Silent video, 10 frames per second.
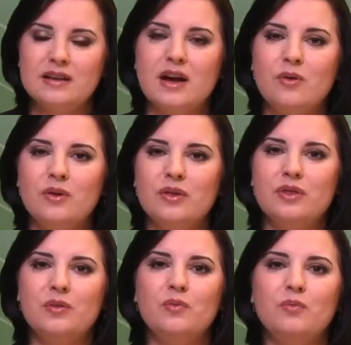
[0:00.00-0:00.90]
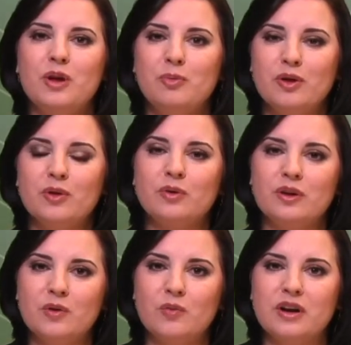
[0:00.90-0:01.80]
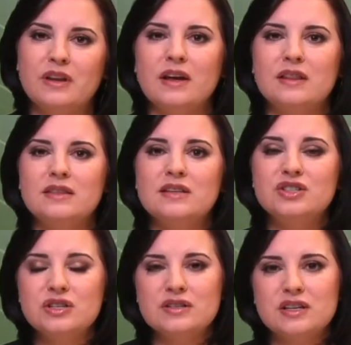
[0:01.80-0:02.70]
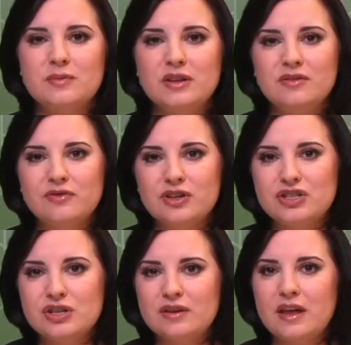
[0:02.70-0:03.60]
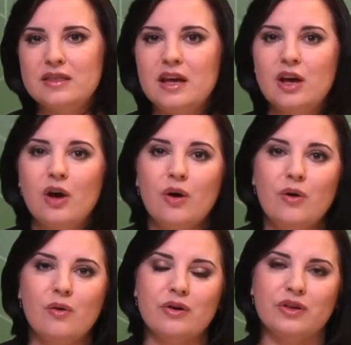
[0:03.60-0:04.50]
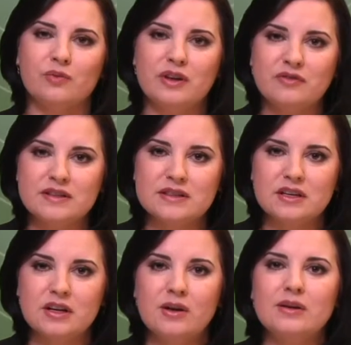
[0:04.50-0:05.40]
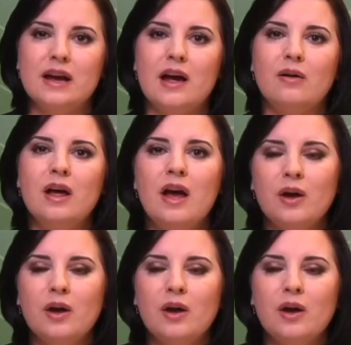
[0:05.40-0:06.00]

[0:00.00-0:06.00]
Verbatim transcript: Now, people are really worried that this year is going to be the first year that they owe or their refund's going to go down.